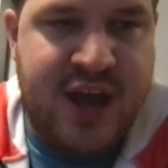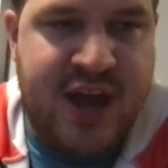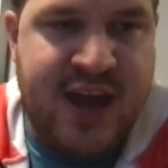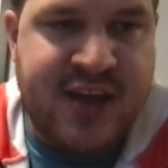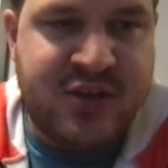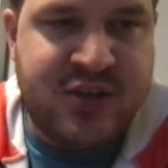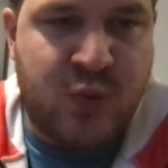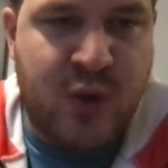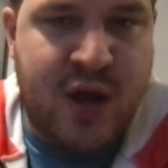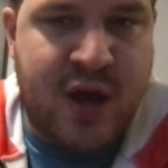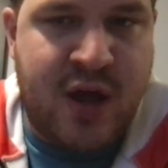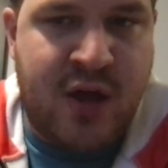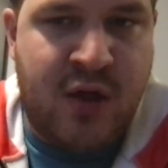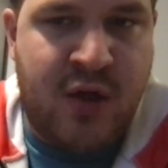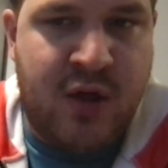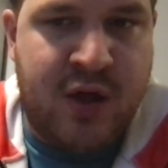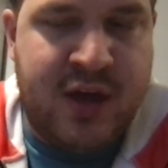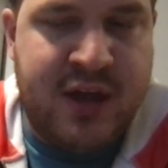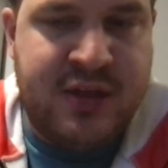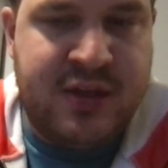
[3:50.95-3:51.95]
as
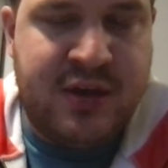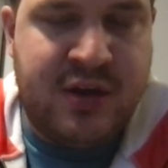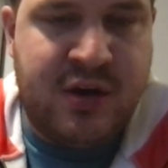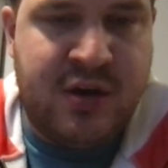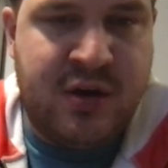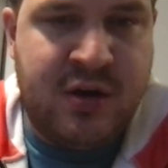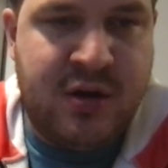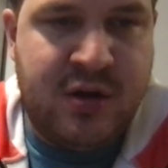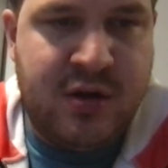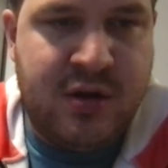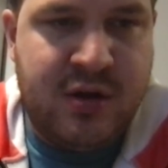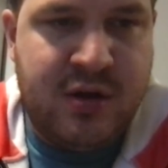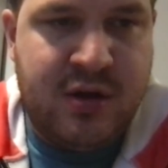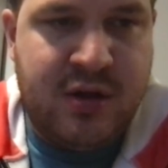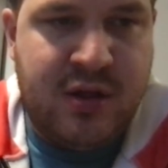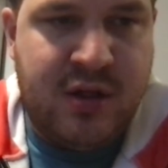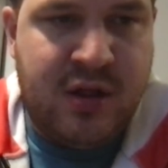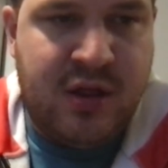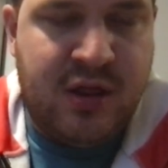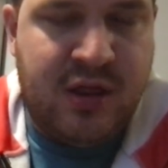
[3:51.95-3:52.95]
well in their
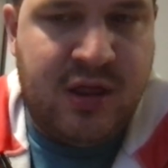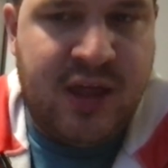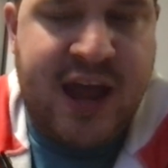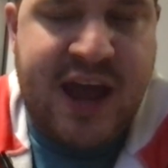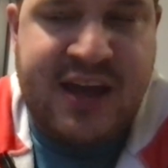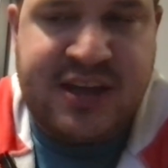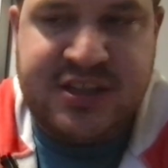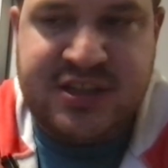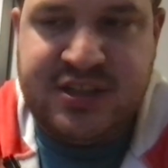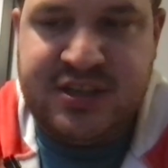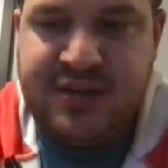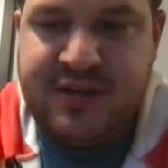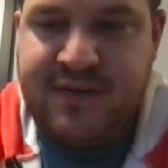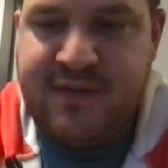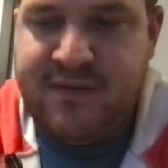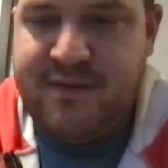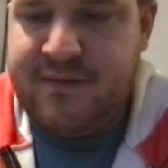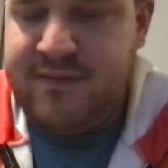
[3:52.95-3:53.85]
last,